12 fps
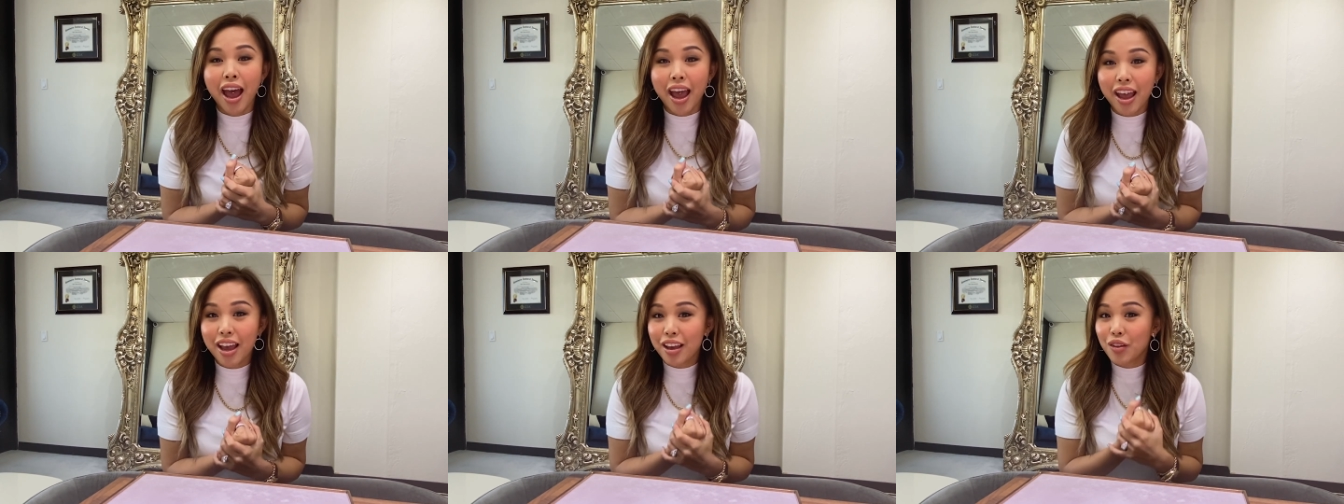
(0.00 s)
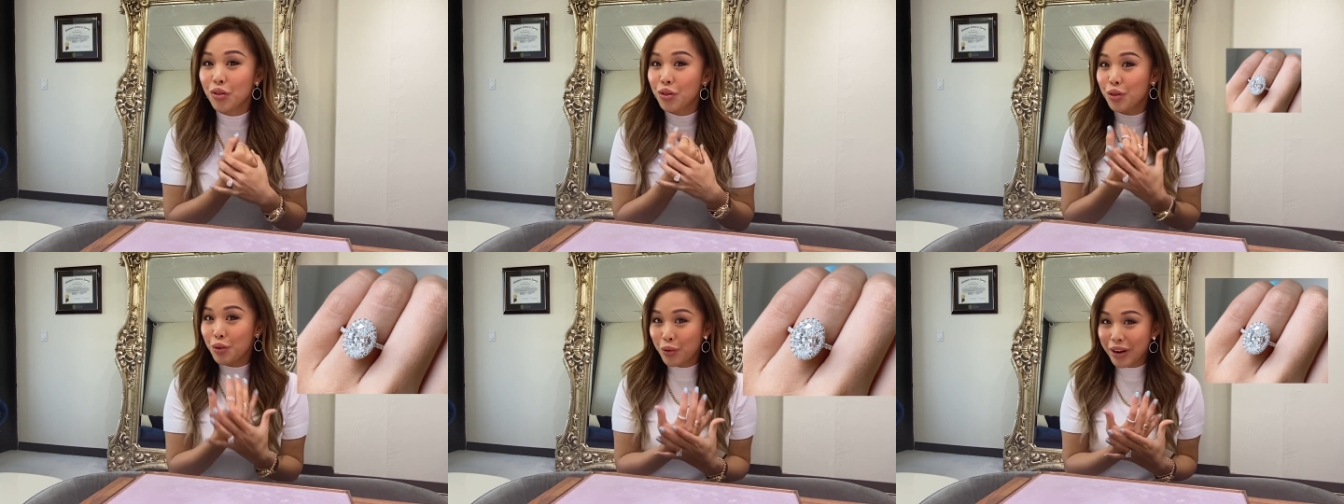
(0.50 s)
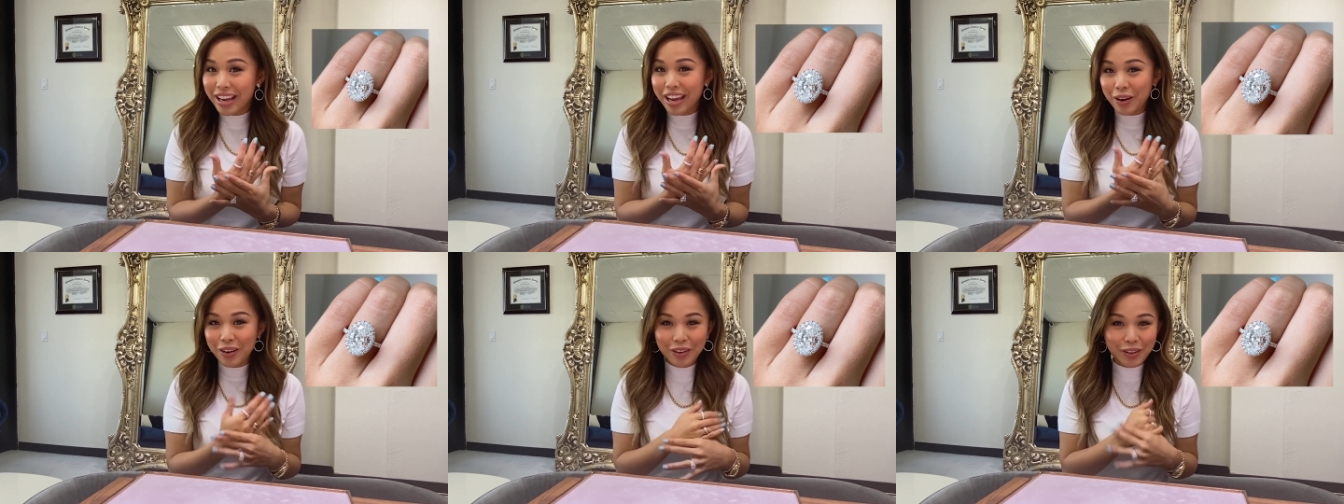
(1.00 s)
a three
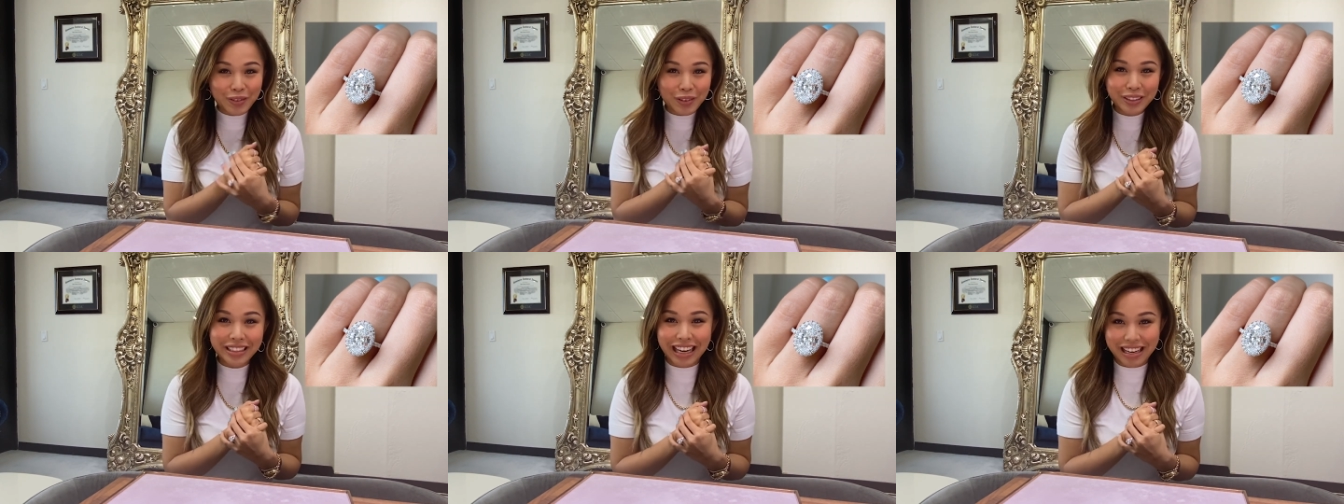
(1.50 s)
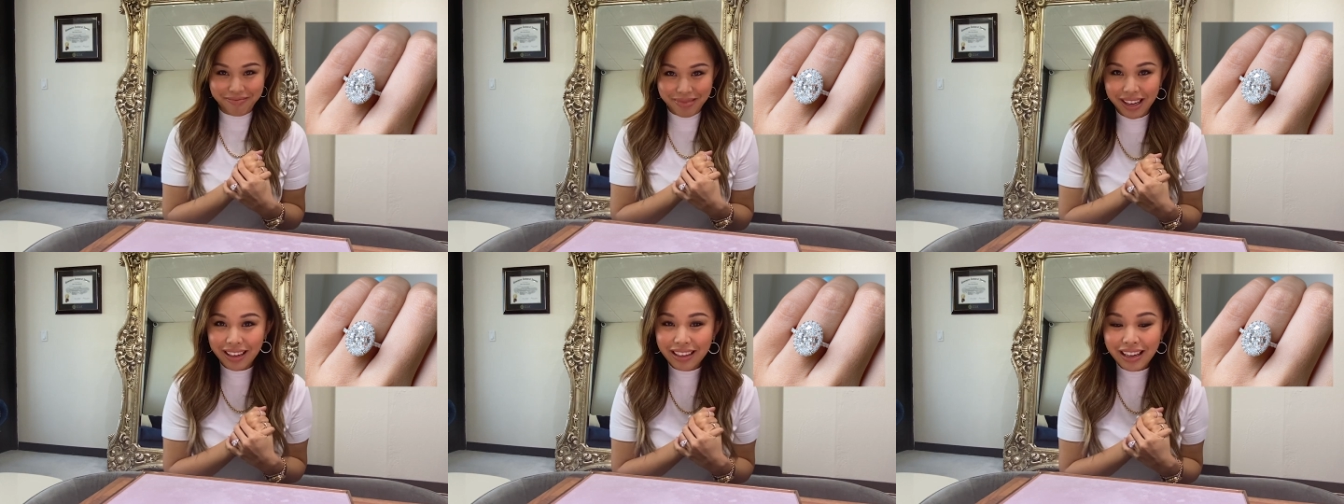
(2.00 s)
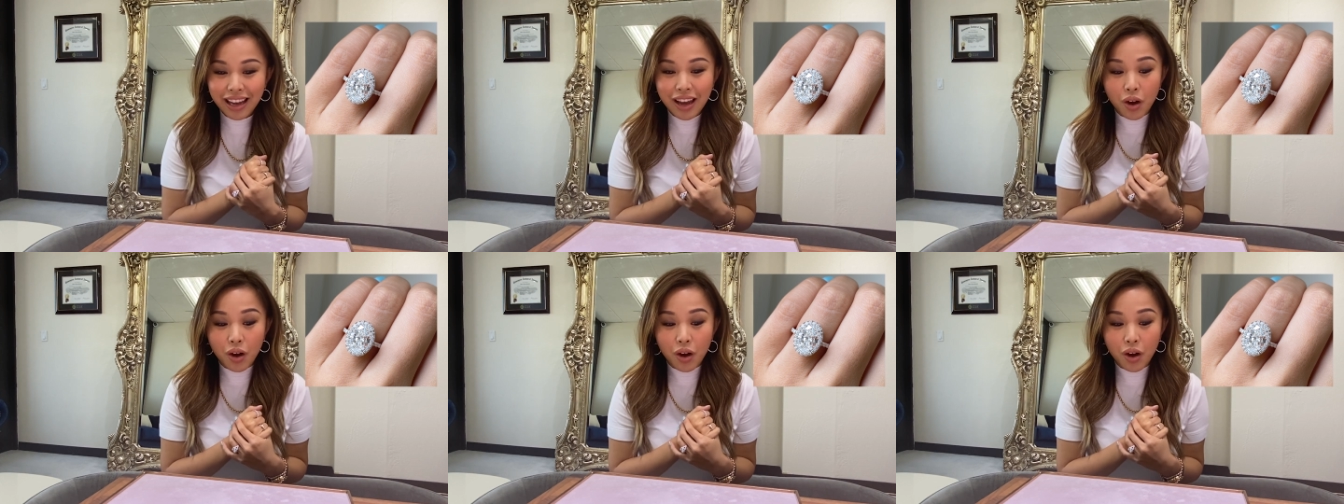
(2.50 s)
carat oval diamond,